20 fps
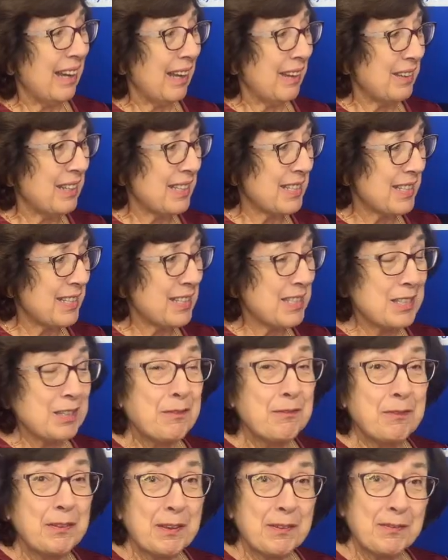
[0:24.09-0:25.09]
This is the
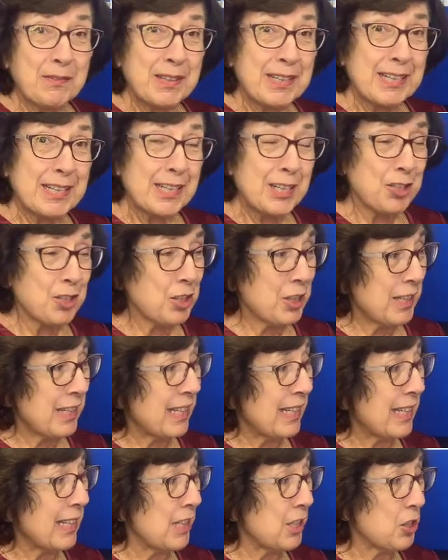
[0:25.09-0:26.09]
fifth edition,
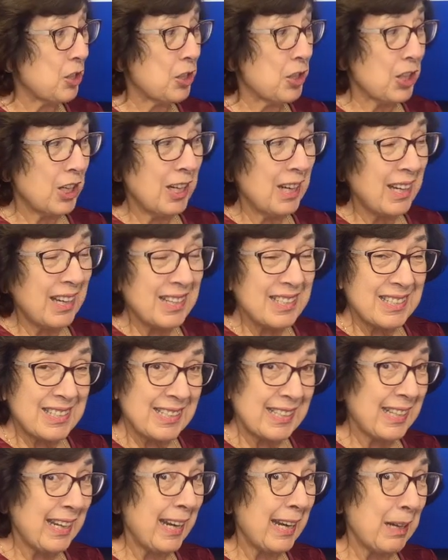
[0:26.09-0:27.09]
and it
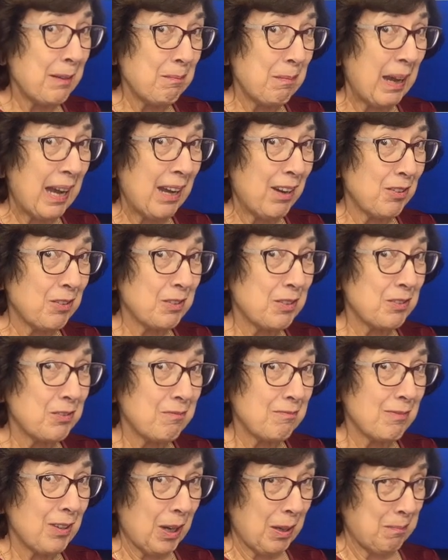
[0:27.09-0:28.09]
just came out
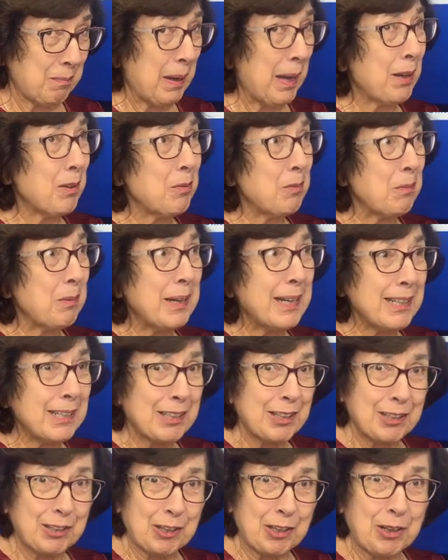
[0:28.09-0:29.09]
about a week
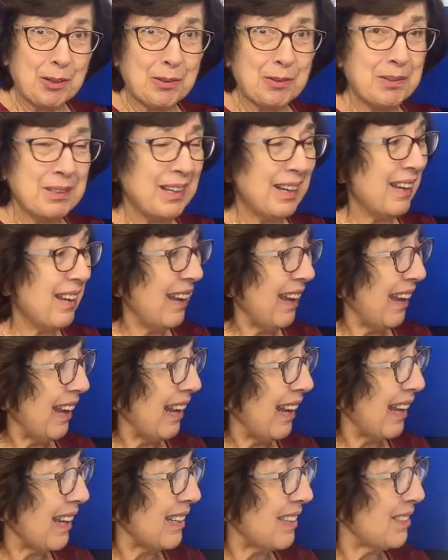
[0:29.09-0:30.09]
ago.
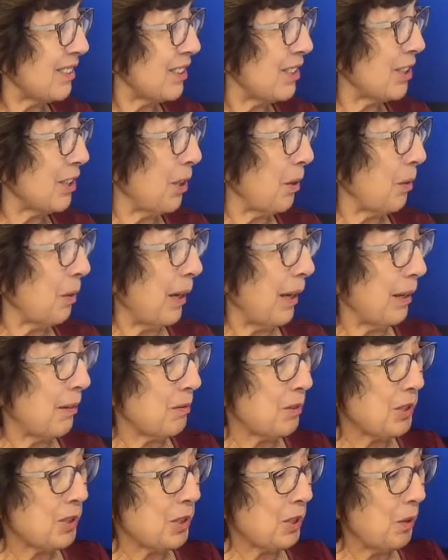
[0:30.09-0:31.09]
And so I
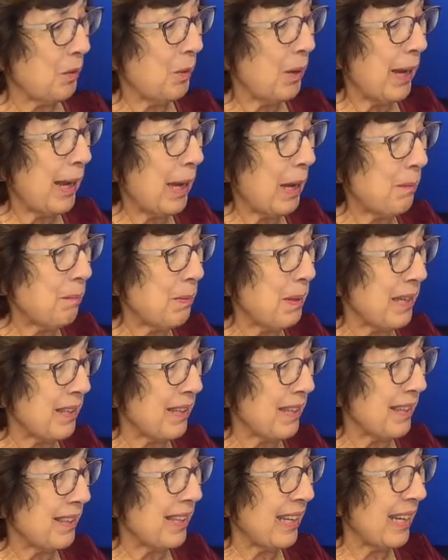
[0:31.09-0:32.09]
was so happy
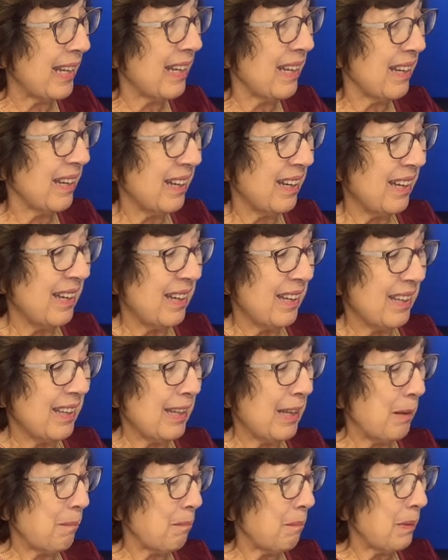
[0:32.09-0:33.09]
that they
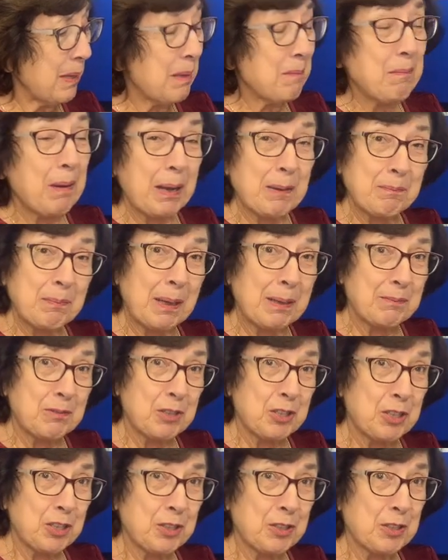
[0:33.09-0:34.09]
let me, my
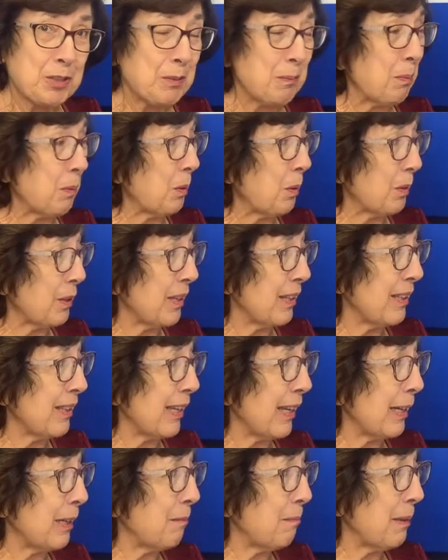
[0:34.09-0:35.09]
publisher supported
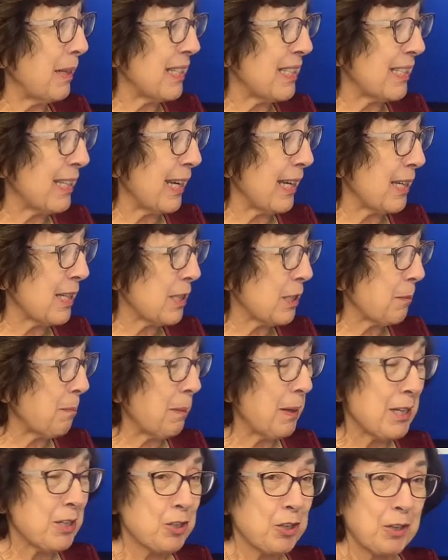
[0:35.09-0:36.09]
letting me say a
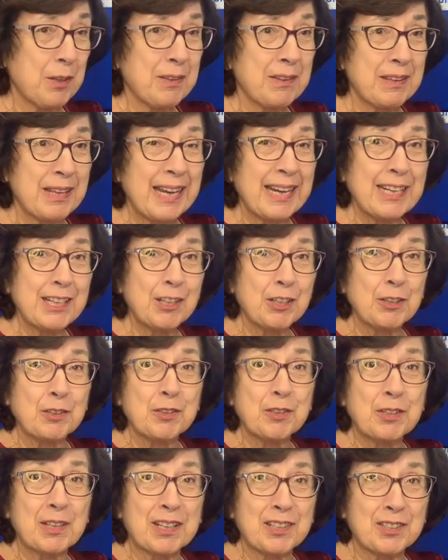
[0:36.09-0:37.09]
special thank you
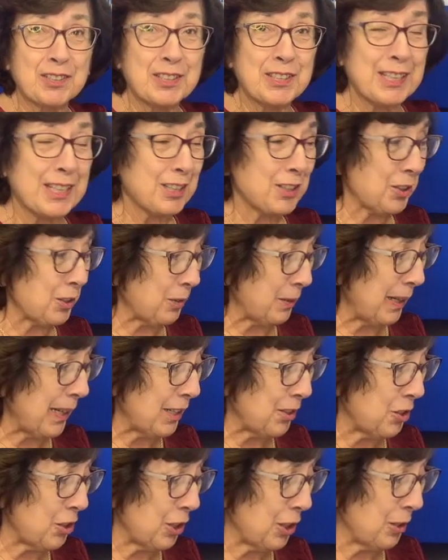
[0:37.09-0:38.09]
to our six
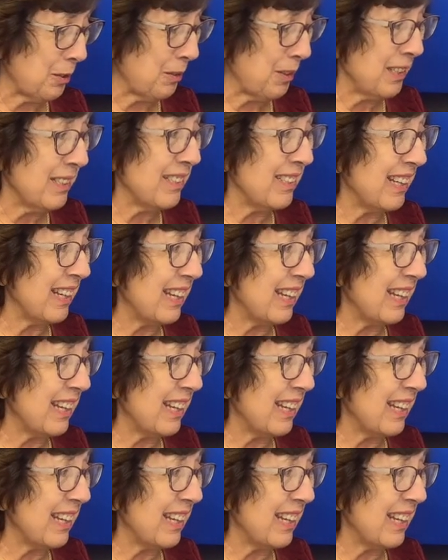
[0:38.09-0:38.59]
grandchildren.